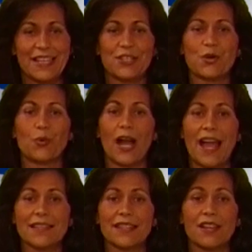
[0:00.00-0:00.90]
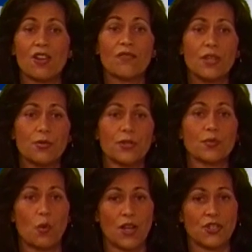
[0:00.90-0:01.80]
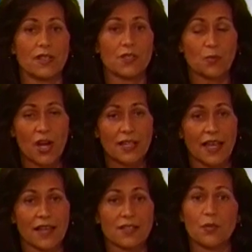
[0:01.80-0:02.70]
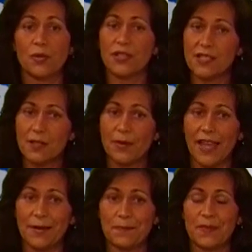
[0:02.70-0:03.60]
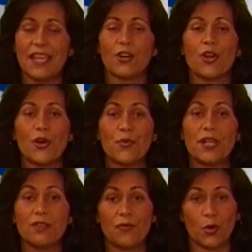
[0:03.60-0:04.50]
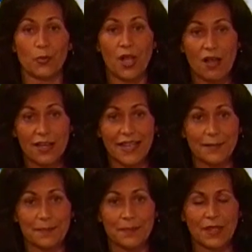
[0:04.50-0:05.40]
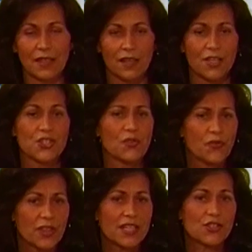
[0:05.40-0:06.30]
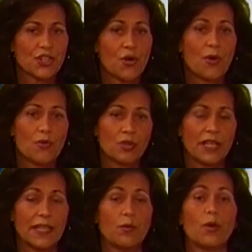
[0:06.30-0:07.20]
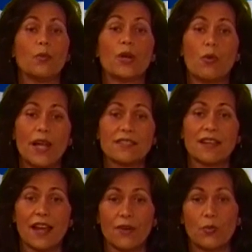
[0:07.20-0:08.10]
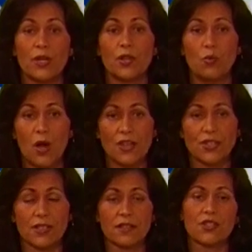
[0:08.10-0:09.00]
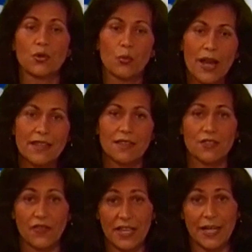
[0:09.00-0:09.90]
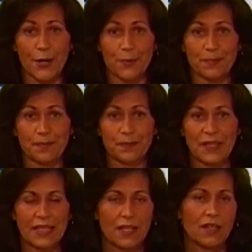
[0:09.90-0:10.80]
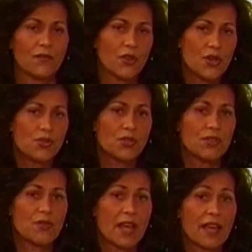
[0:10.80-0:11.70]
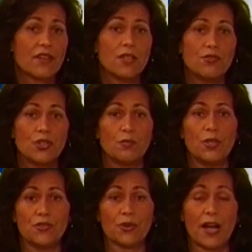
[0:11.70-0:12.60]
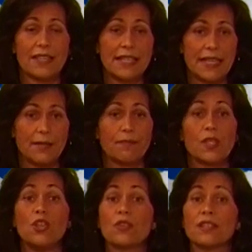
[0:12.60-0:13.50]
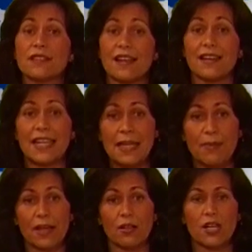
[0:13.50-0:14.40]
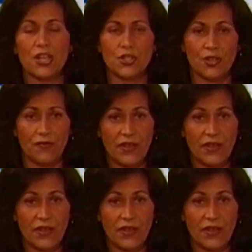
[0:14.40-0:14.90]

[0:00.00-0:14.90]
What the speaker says: So we're asking all viewers watching this broadcast to participate in our own informal audit. So for this show only, we request everyone who watches to rate this video. For those who don't have a YouTube user ID, you can send an email to